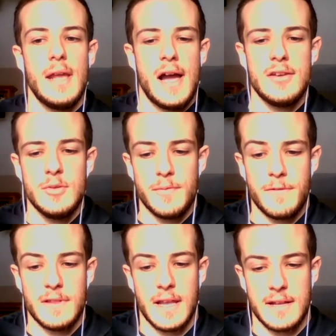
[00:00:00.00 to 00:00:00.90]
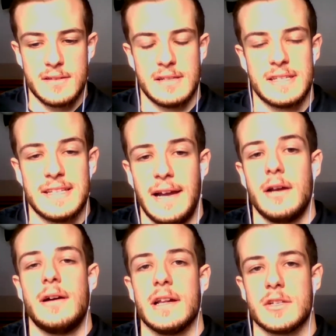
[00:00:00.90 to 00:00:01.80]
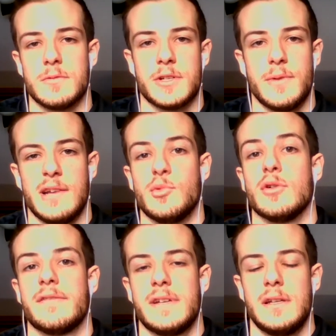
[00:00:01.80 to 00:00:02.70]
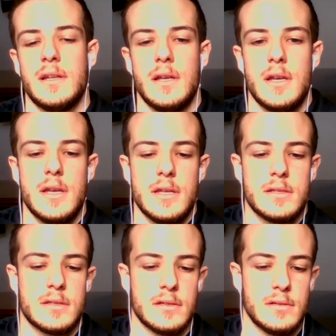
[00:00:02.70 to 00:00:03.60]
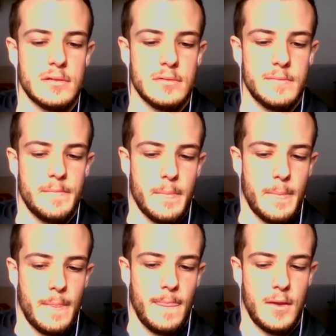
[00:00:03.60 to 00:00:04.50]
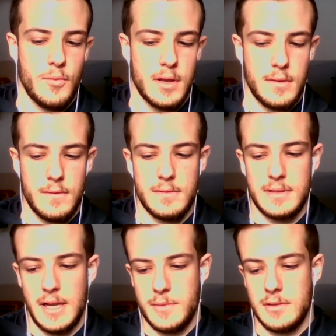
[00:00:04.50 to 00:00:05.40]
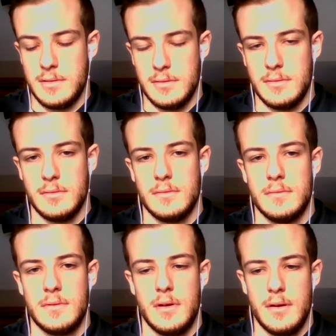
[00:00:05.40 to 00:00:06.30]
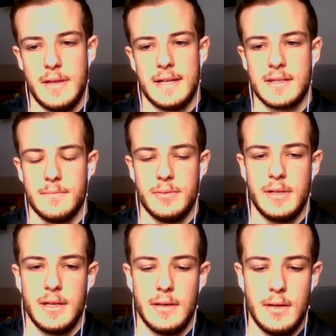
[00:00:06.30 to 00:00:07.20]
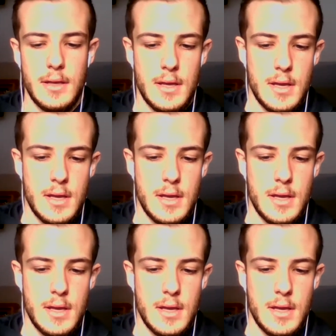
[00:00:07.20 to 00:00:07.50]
I do prefer the hands-on style. I just wish we had more of it. So we get through assignment 2, all that's completed,